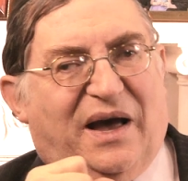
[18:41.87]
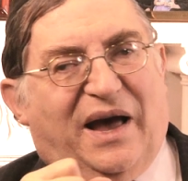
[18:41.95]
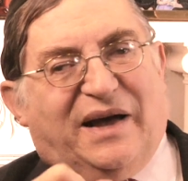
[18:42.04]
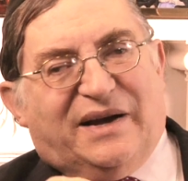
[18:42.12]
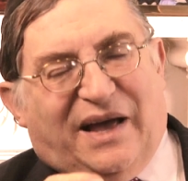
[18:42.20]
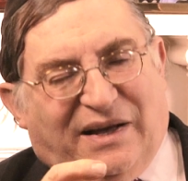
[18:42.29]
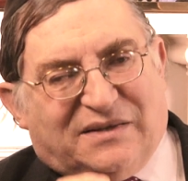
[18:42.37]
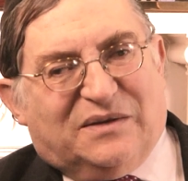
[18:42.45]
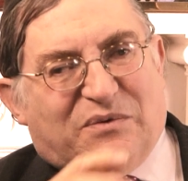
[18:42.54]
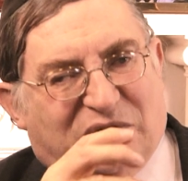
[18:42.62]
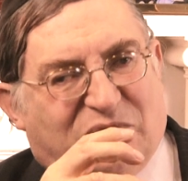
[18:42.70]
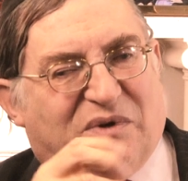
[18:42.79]
And as
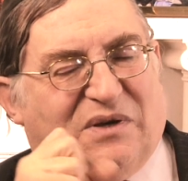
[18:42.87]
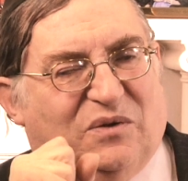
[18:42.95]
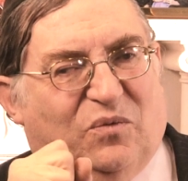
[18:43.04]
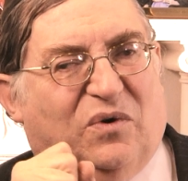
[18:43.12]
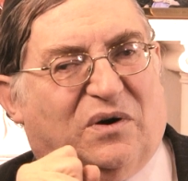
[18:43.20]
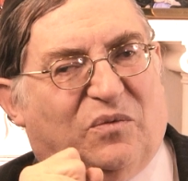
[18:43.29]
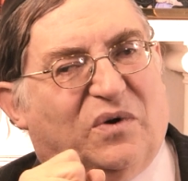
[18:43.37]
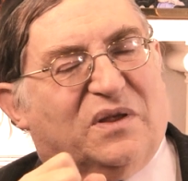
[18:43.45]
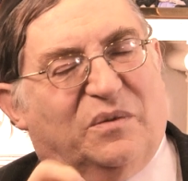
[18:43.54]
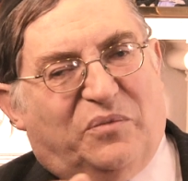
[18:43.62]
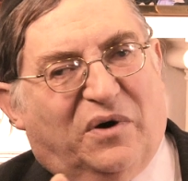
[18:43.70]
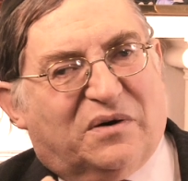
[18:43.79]
he was drinking the water, one
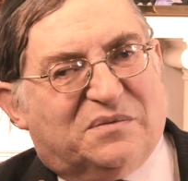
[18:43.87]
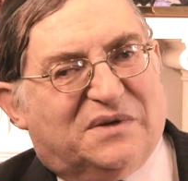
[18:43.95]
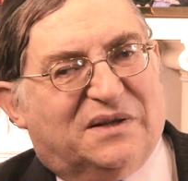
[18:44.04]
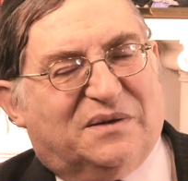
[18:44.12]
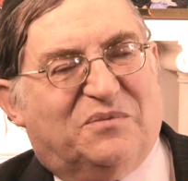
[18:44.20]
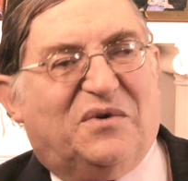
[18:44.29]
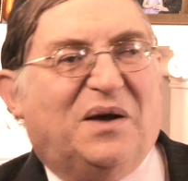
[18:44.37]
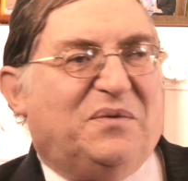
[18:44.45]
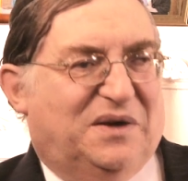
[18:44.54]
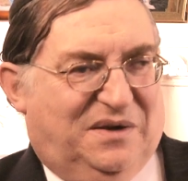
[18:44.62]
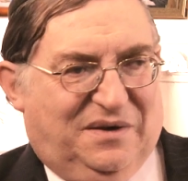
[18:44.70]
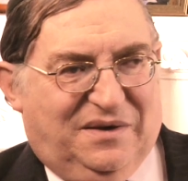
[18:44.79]
of the Bochum said to him,
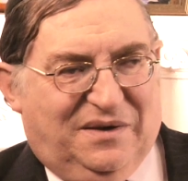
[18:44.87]
Rebbe,